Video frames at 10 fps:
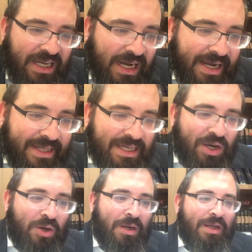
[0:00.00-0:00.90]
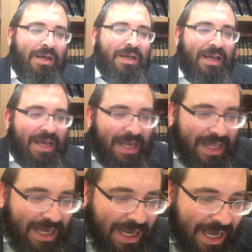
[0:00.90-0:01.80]
Agadir,
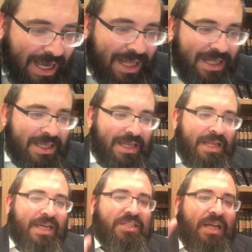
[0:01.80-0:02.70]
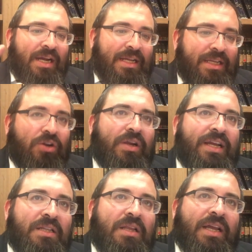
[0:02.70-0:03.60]
and next to Agadir,
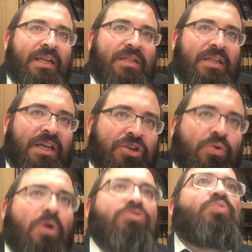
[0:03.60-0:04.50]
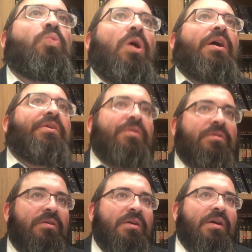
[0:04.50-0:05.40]
it grows wild.